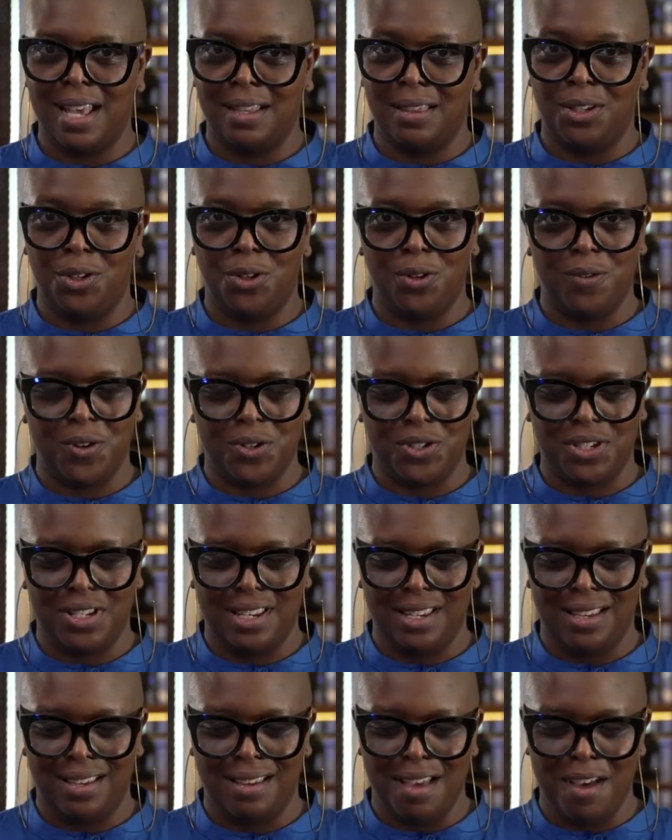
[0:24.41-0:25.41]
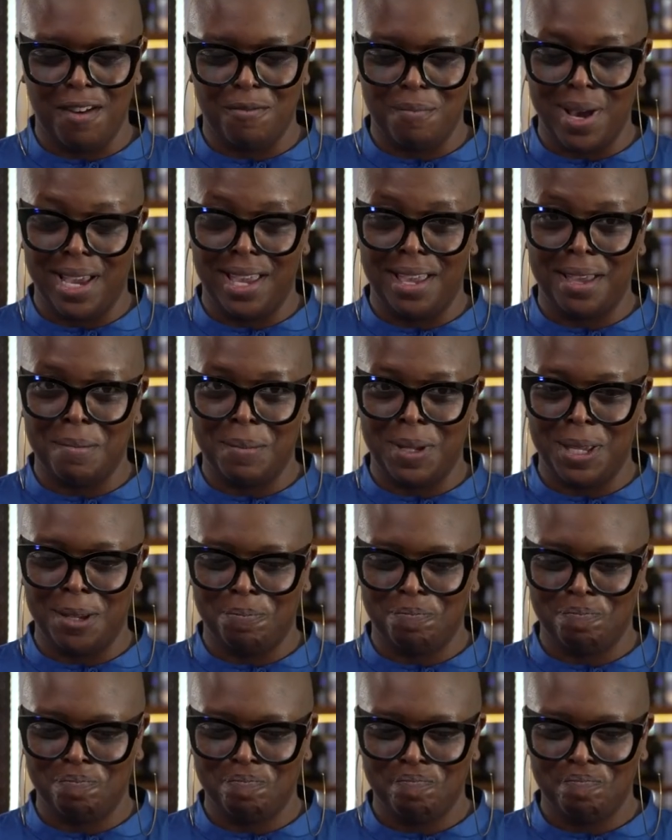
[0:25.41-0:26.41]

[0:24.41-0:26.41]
at the University of Miami.